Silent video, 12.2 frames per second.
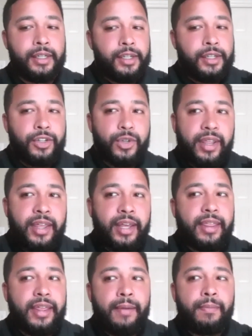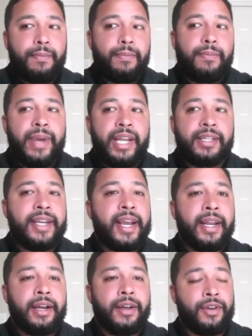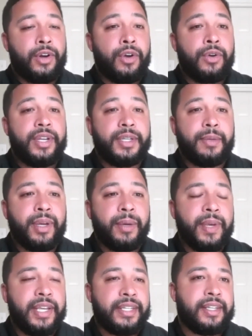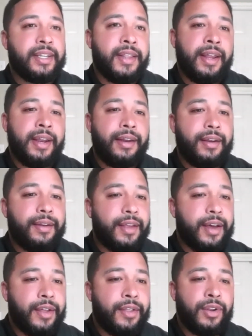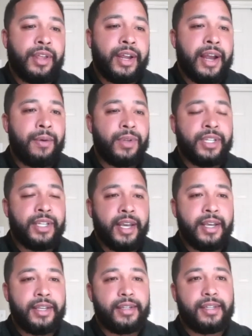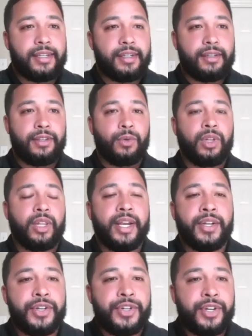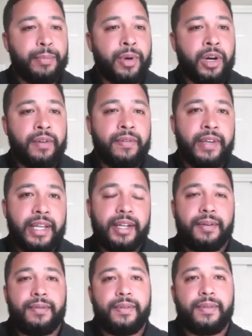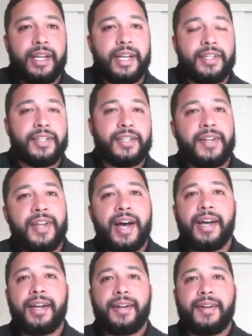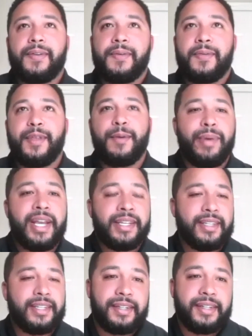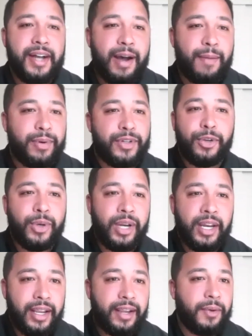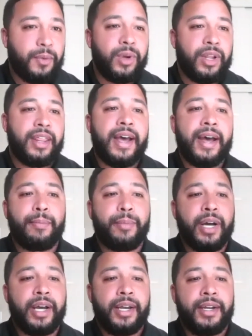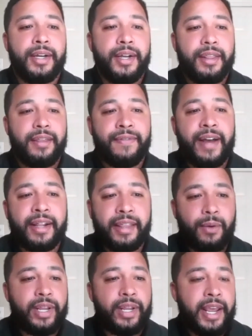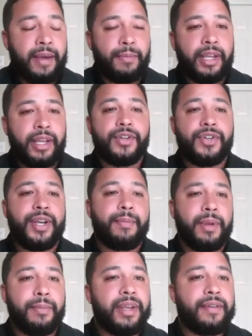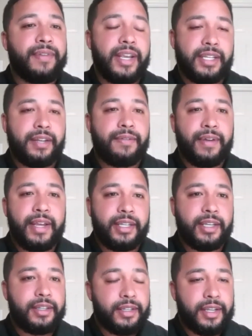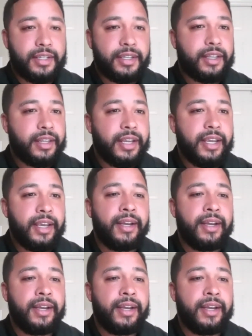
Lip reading: So I think them maintaining on their own is a big piece. And then the other thing I would say is the relationship part of it. It's not the best opportunity with that, but the fact that we can't be in the gym and meet face-to-face consistently,